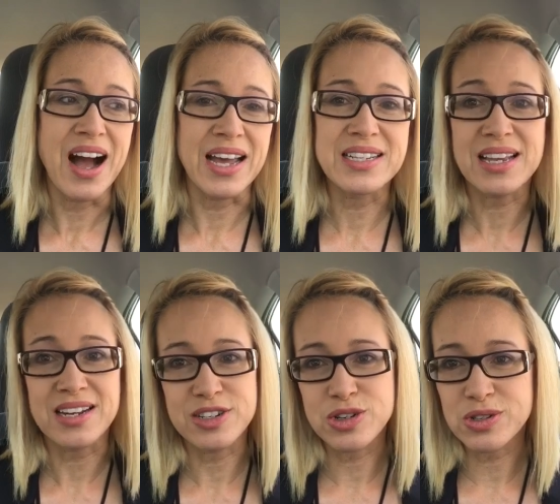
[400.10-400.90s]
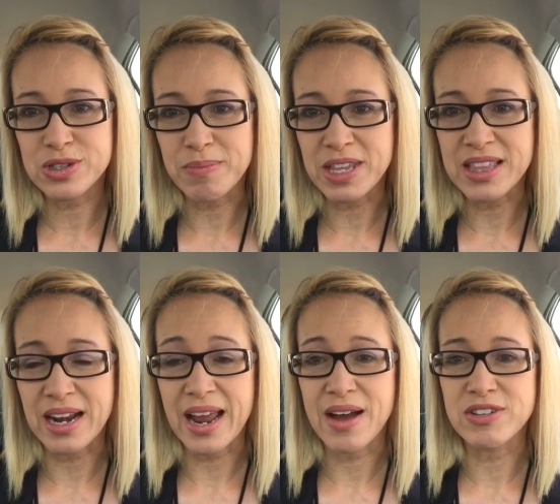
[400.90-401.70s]
I decided to do something
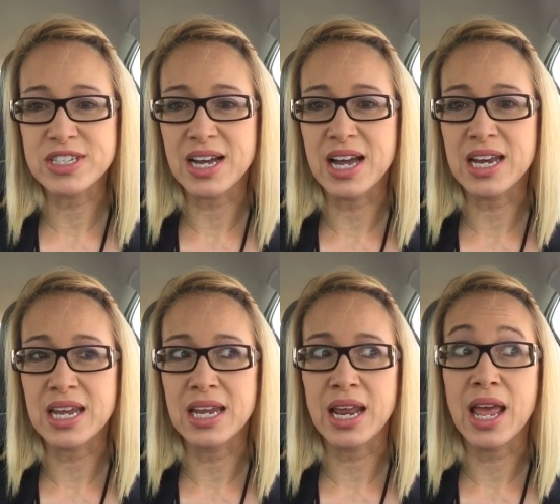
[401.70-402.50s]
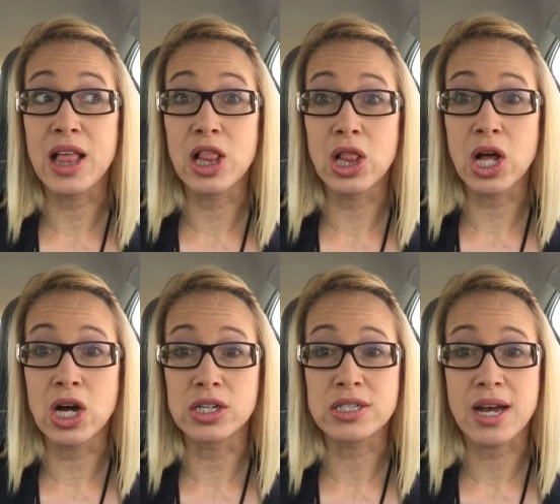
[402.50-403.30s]
that I haven't done in a
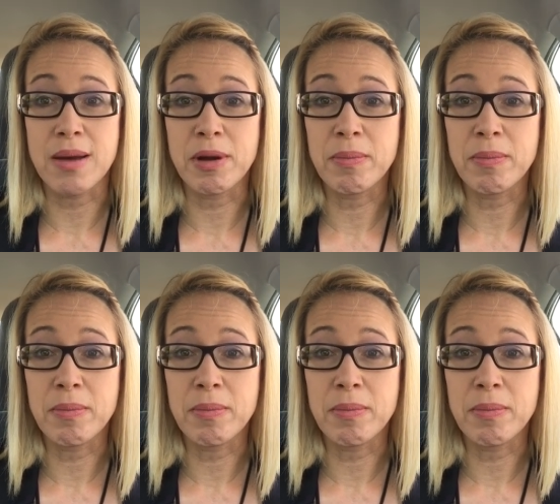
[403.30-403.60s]
long time.